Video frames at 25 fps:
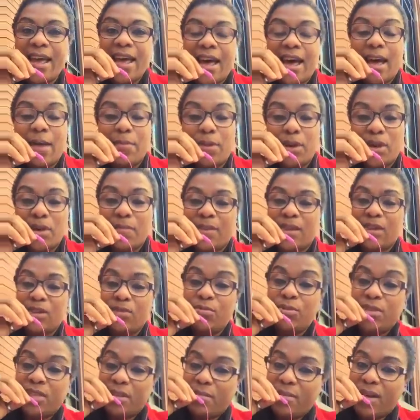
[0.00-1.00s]
I'm going to be
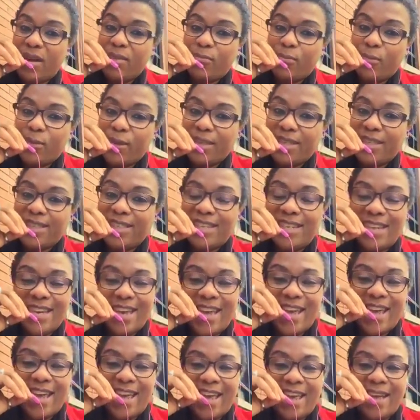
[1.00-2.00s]
using my voice
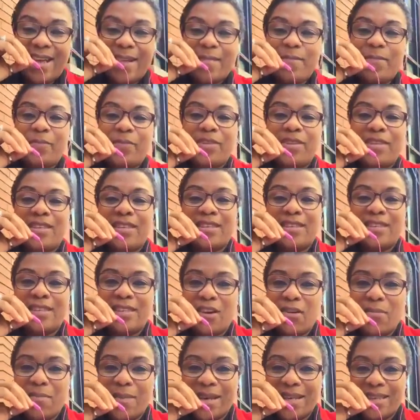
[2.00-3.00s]
today to
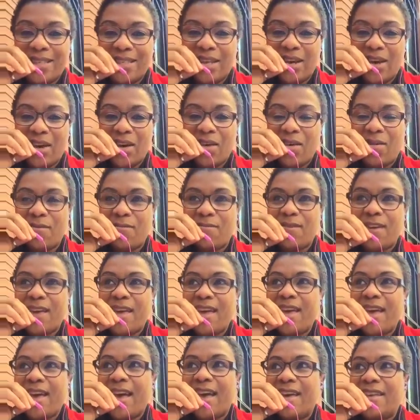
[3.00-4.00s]
sell myself
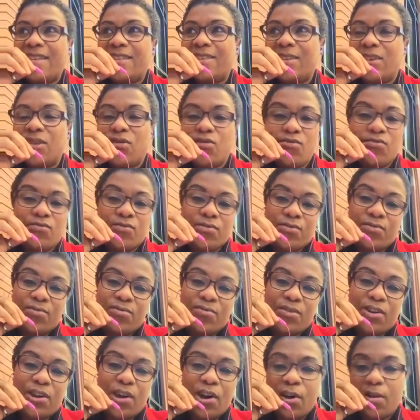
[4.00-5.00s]
as a
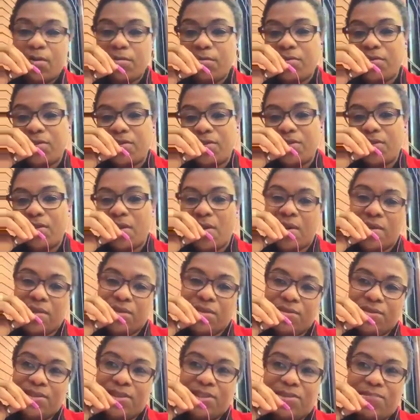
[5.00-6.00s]
guru, coach,
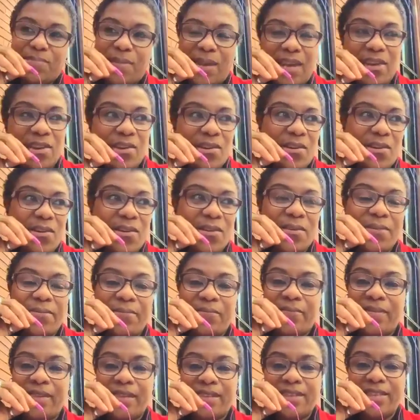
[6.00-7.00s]
author, speaker,
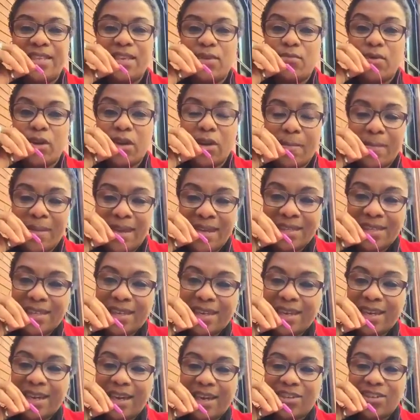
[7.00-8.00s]
and see what amazing
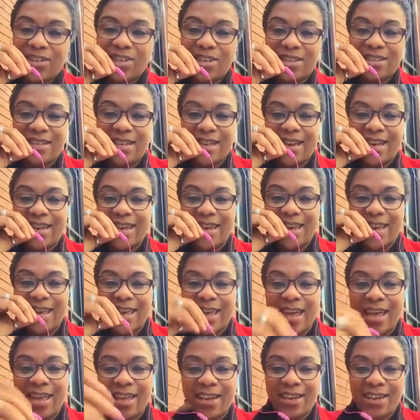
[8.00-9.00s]
connections that I can
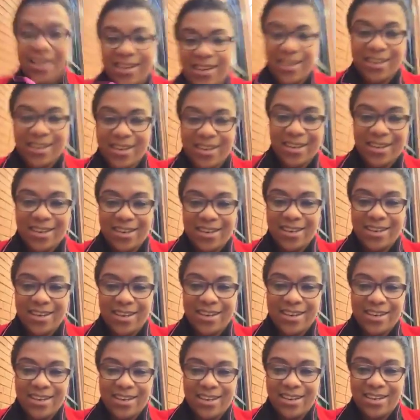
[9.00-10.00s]
get.
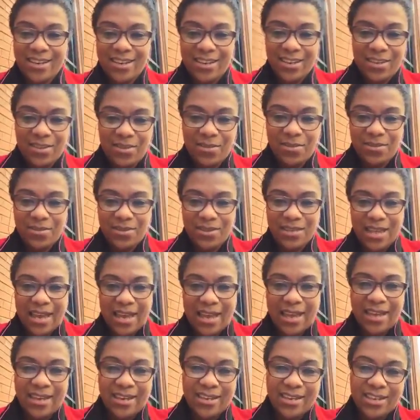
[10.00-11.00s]
Who's
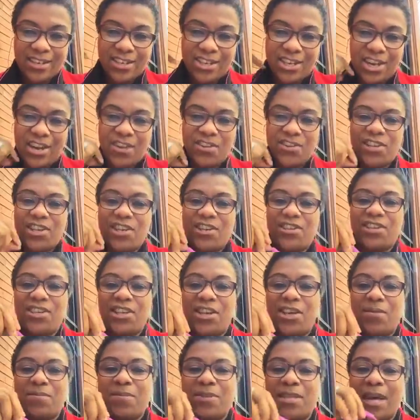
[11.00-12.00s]
that? Share,
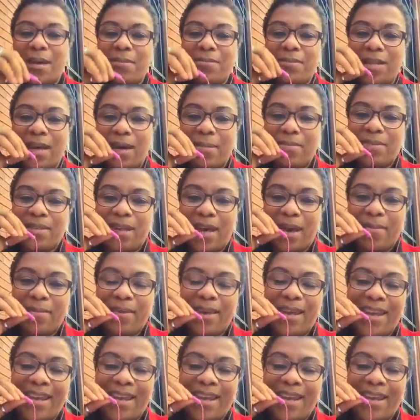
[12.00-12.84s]
tap.